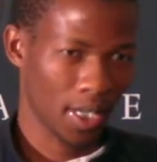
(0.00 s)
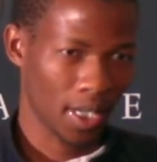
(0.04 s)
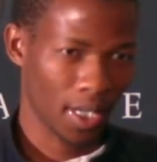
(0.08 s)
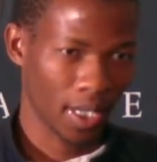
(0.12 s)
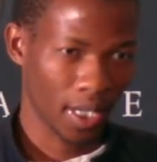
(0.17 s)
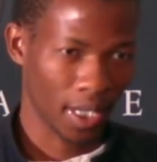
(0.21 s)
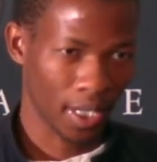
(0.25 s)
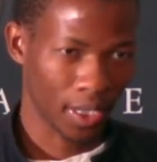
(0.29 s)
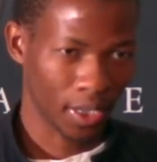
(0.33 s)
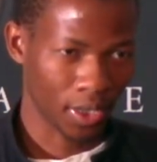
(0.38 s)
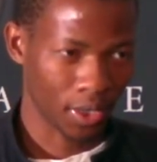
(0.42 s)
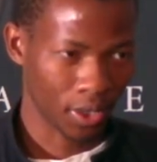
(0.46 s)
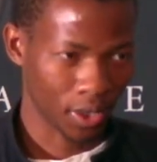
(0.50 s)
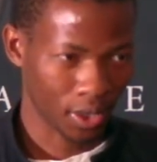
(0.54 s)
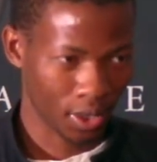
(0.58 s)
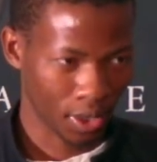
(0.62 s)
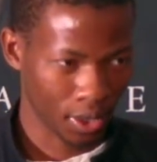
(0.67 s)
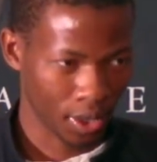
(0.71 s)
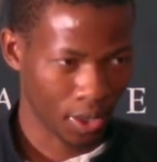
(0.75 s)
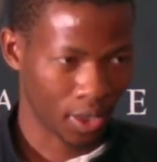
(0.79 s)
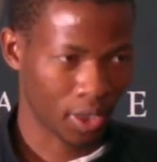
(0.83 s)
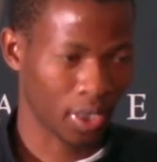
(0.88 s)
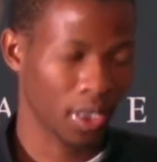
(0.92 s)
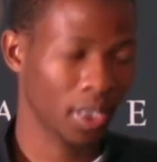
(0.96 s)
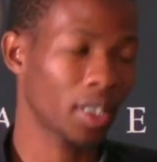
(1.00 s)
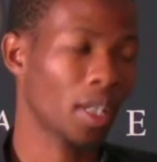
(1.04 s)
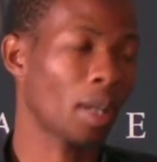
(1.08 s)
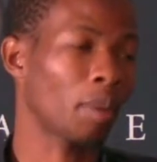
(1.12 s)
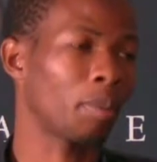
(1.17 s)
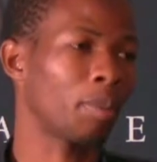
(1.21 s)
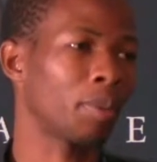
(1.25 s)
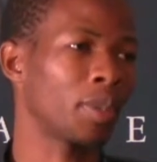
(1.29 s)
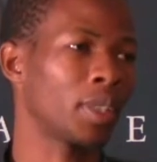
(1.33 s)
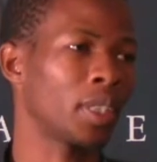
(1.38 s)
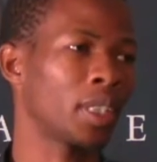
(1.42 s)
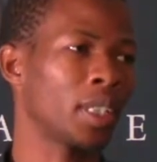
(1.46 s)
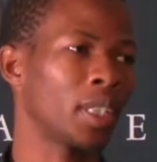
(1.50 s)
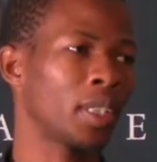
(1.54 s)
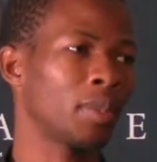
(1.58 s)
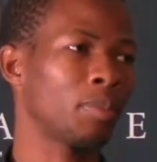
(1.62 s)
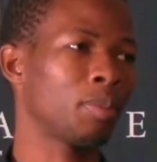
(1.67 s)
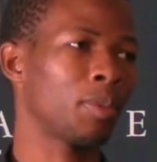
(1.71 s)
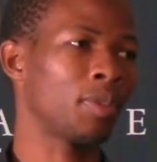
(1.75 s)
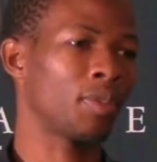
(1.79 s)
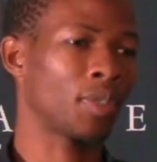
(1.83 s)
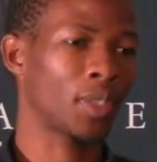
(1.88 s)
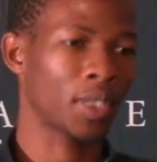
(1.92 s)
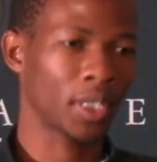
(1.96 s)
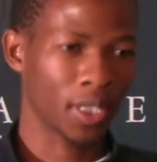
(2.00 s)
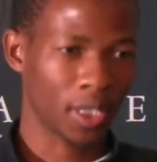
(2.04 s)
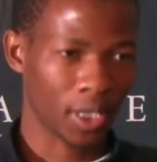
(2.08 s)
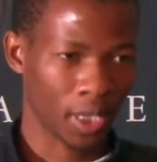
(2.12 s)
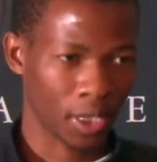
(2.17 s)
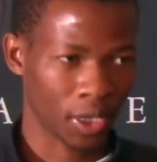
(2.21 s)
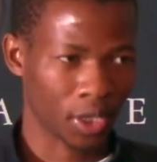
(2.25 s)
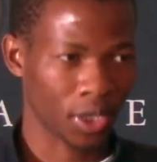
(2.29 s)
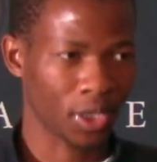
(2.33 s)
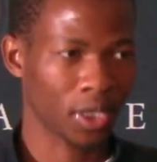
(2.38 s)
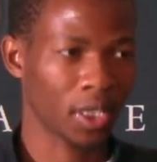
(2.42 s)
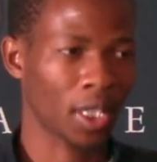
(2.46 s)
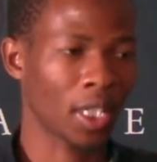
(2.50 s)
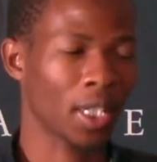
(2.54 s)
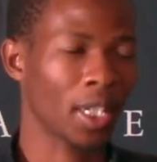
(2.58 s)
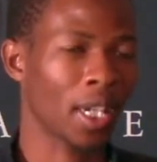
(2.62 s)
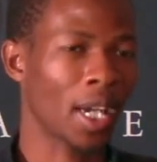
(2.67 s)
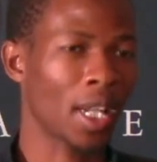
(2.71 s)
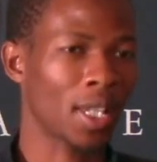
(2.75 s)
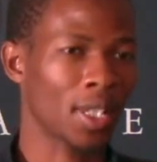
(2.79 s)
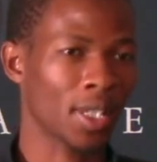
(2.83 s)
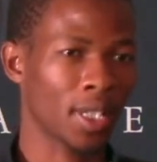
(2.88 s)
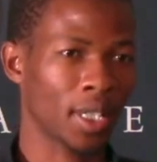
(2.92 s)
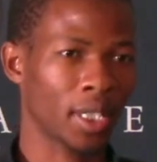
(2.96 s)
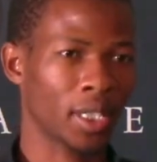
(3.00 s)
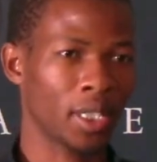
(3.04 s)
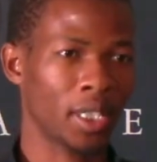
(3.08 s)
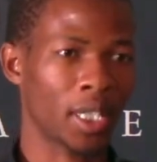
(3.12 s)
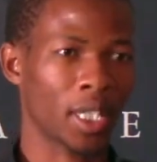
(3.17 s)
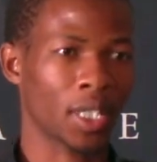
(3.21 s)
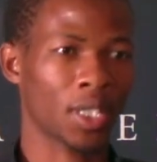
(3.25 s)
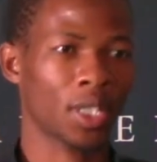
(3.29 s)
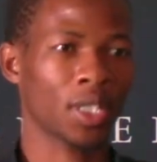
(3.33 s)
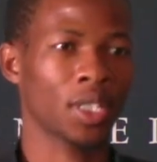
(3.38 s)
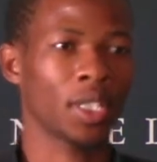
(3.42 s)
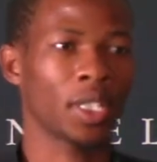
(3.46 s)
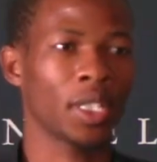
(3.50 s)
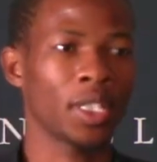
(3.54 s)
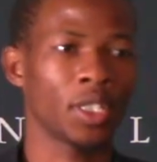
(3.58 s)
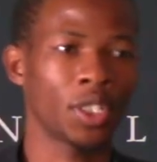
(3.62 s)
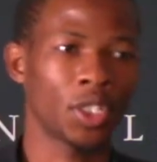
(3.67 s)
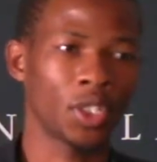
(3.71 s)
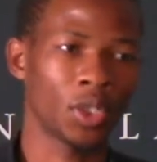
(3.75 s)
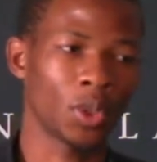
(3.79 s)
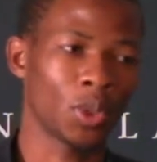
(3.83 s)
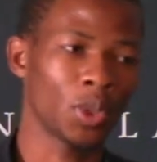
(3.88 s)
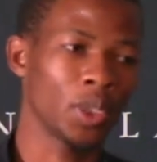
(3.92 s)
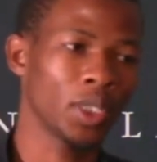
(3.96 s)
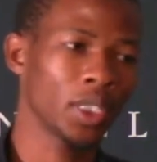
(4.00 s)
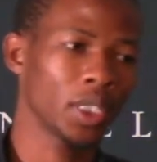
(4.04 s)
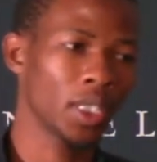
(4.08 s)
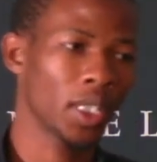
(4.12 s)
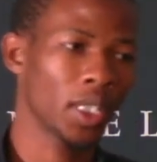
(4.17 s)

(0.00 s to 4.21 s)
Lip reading: and she did appear before the traditional council last year in June,